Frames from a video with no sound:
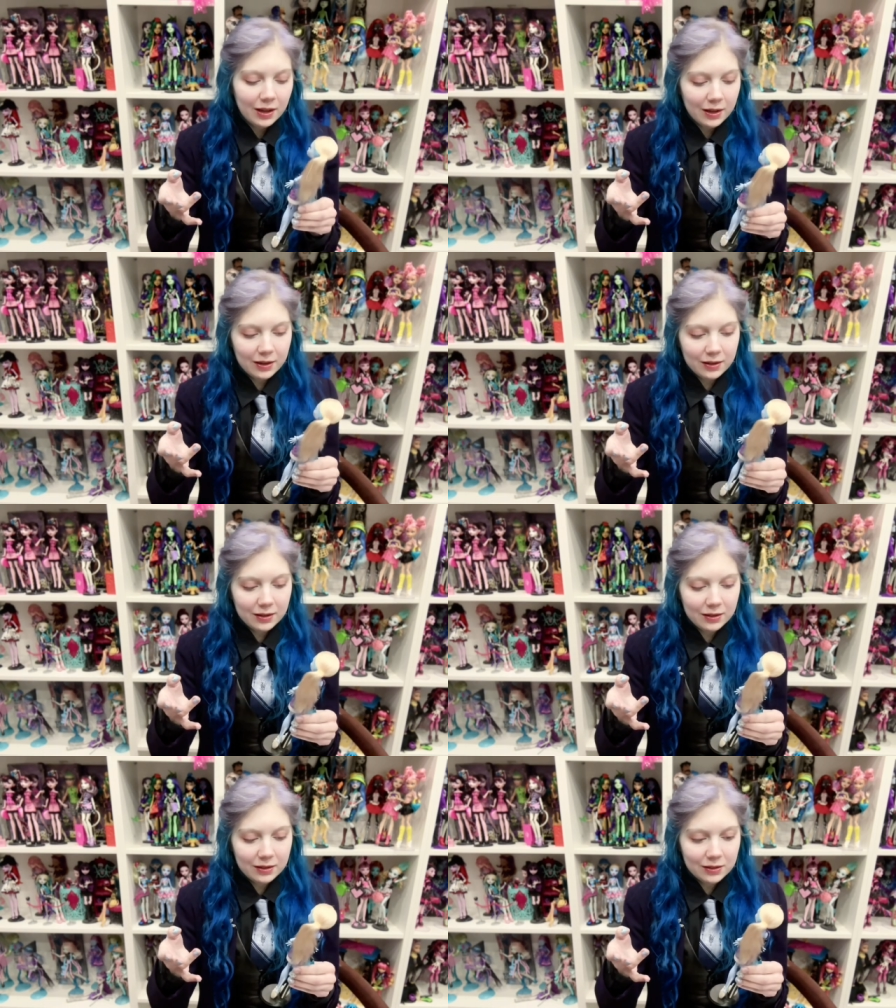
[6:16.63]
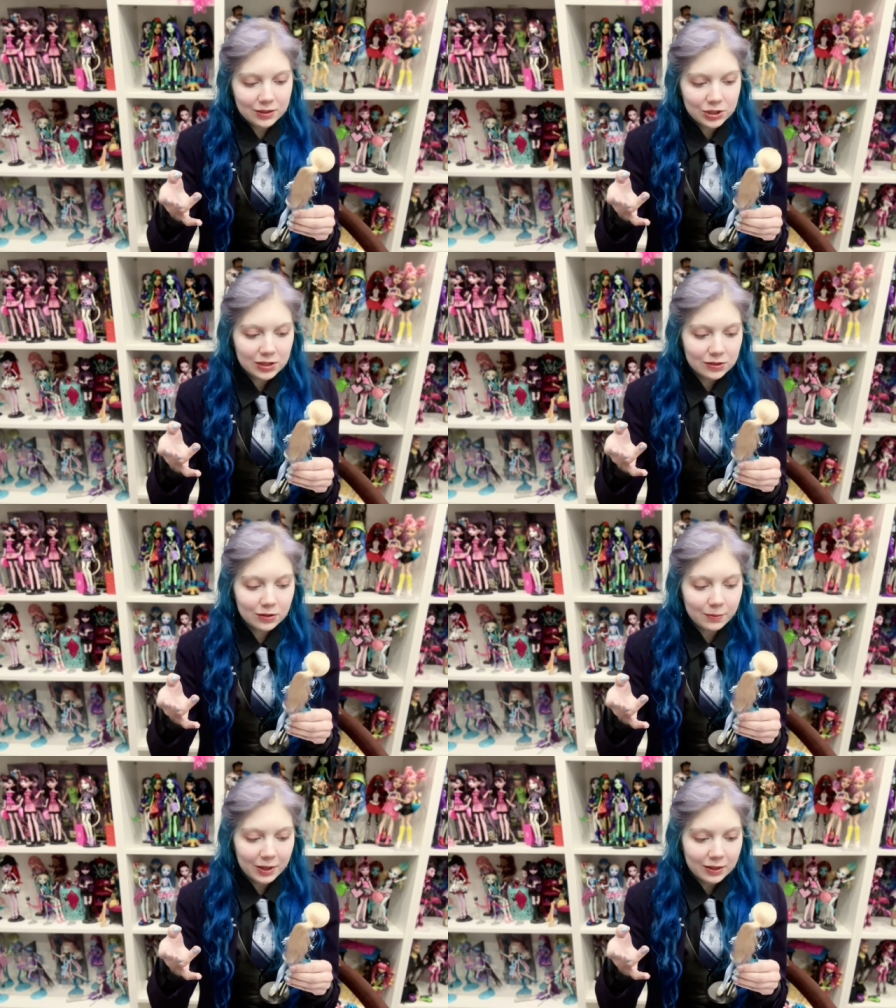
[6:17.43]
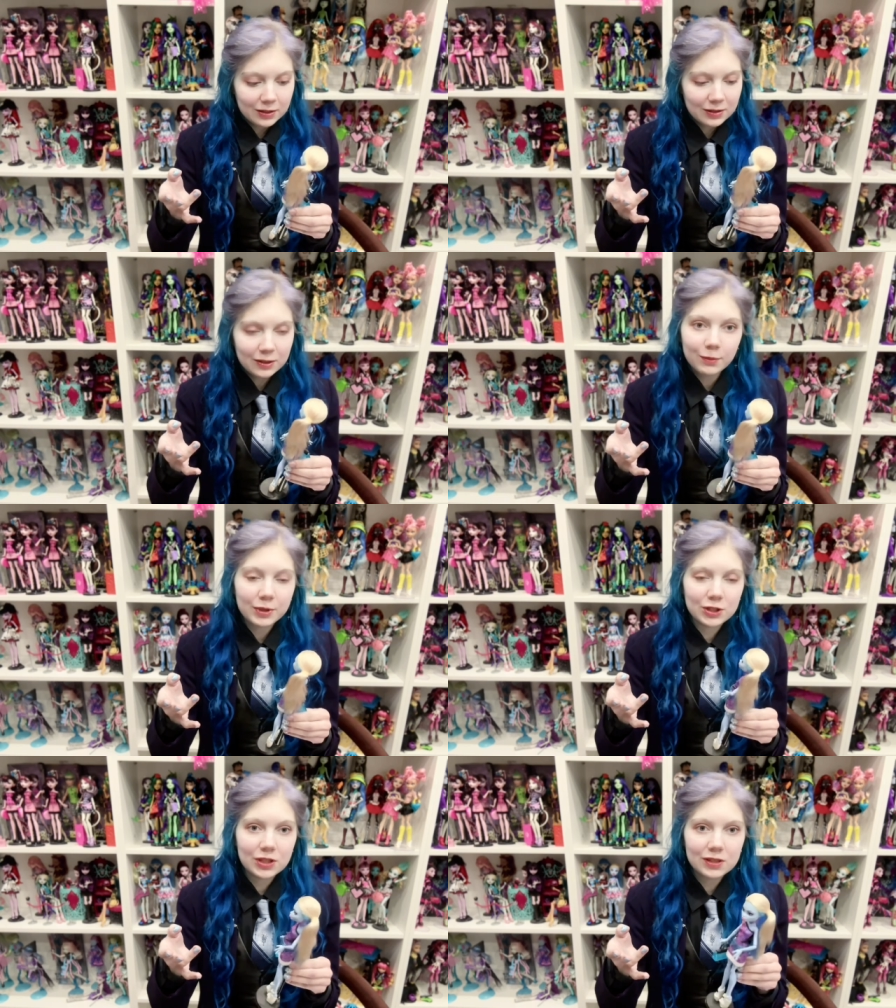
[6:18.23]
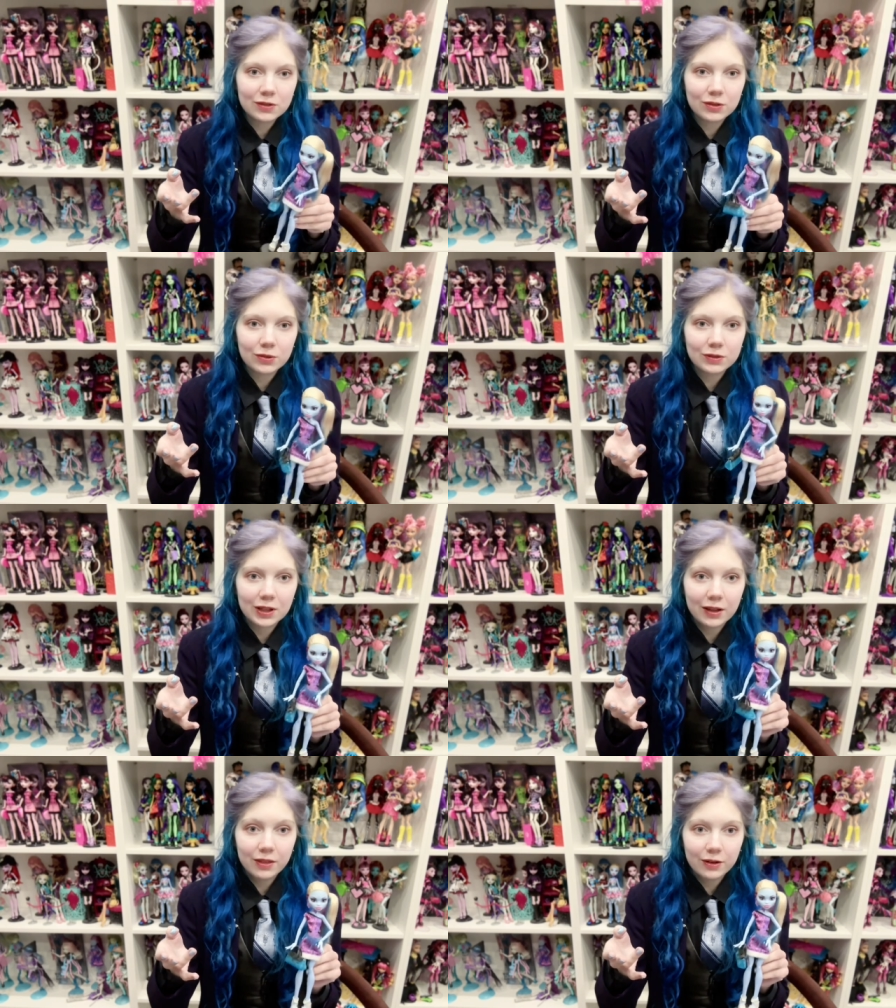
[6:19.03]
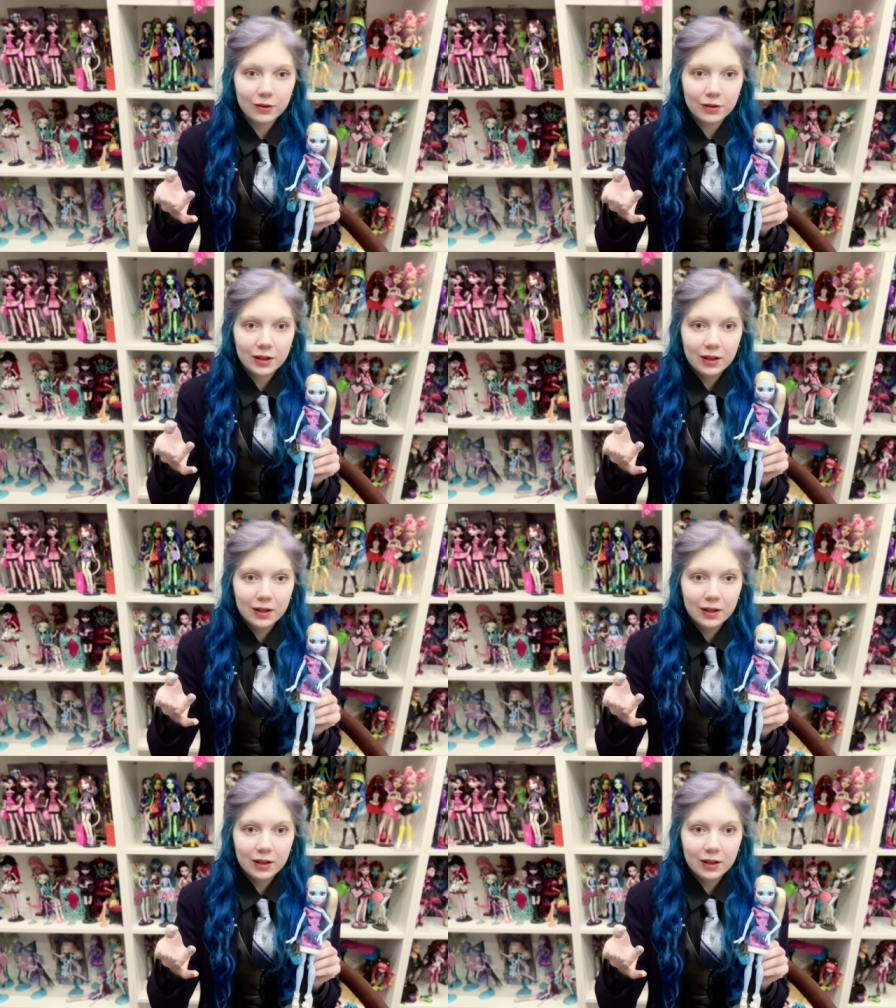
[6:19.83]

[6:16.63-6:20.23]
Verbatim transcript: uh, she's not bad but she's not good either